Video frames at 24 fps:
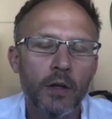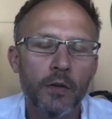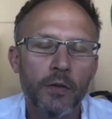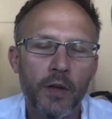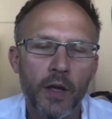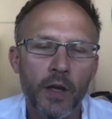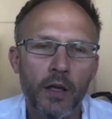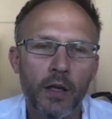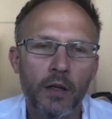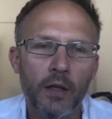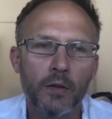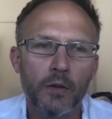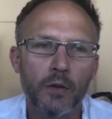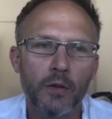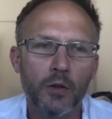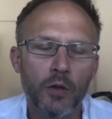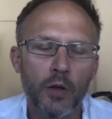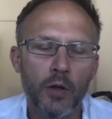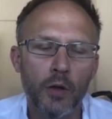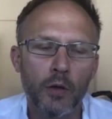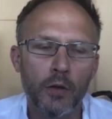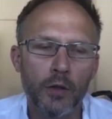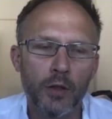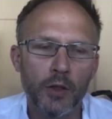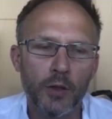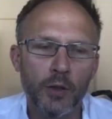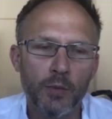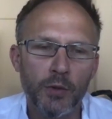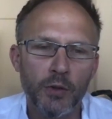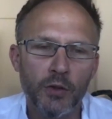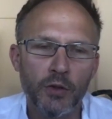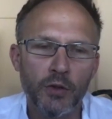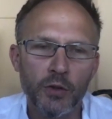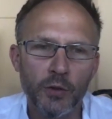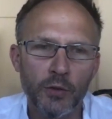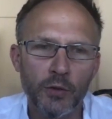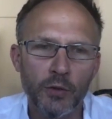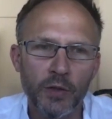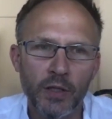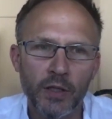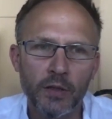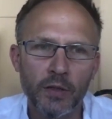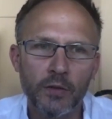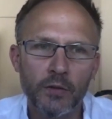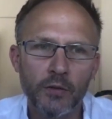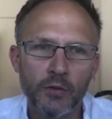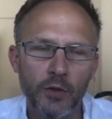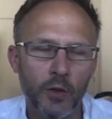then you don't need to be
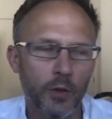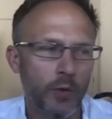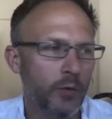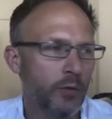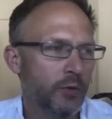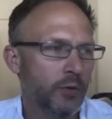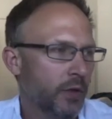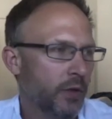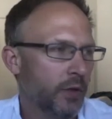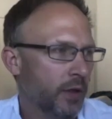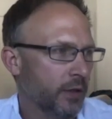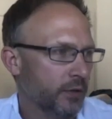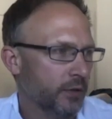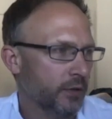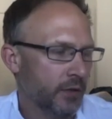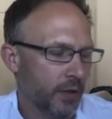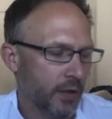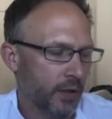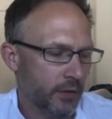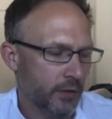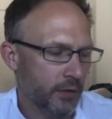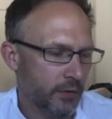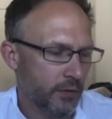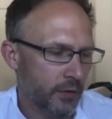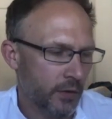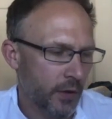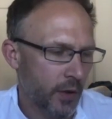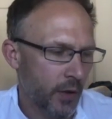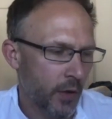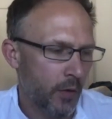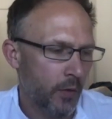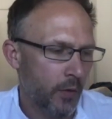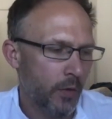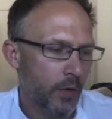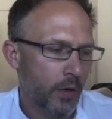shielding. So the answer to that is no.